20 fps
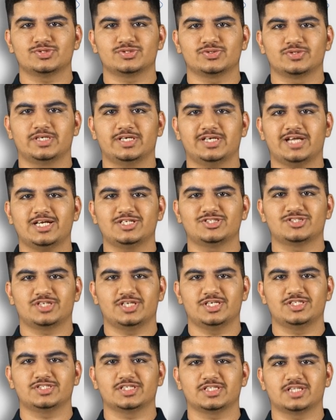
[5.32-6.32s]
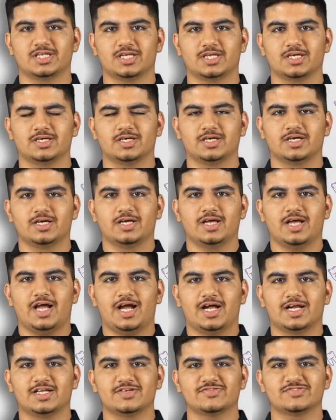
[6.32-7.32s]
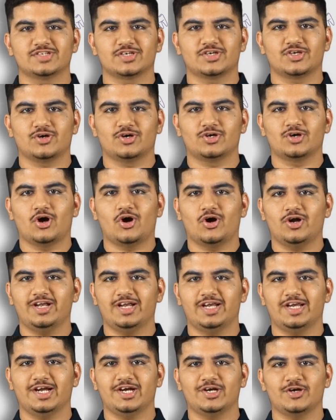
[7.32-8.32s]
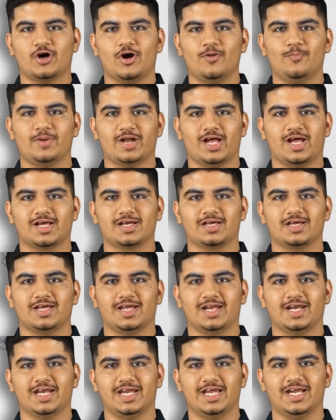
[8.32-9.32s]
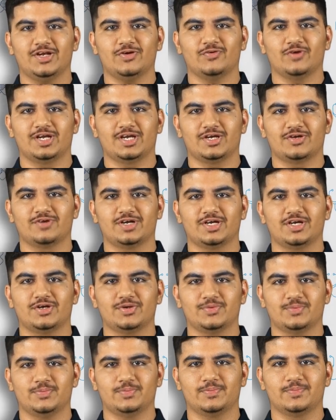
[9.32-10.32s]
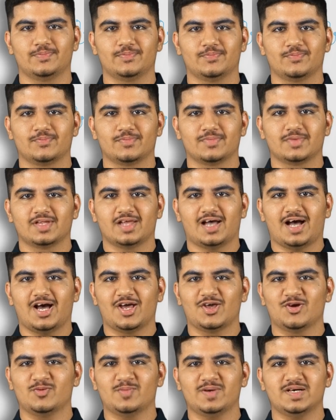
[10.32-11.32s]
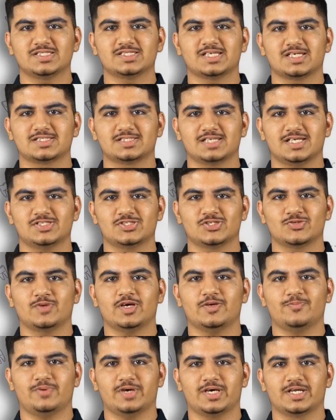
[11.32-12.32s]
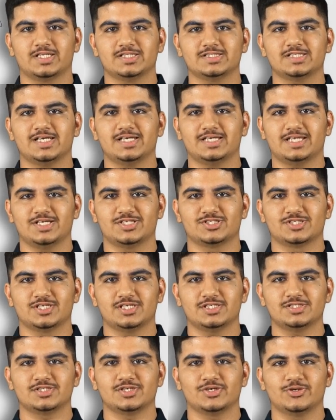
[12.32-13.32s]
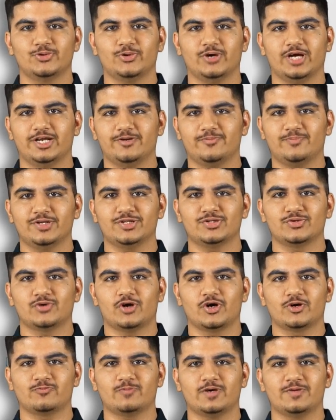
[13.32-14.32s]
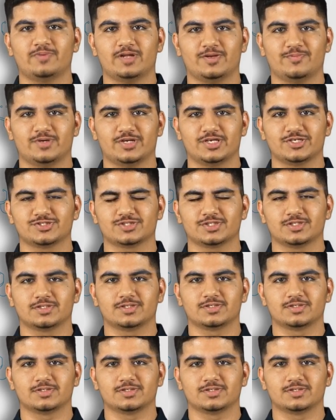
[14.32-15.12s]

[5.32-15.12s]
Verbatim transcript: student at Sri Chaitanya and I've secured All India top rank in NEET 2022. I owe my success to my parents and teachers who helped me throughout my preparation.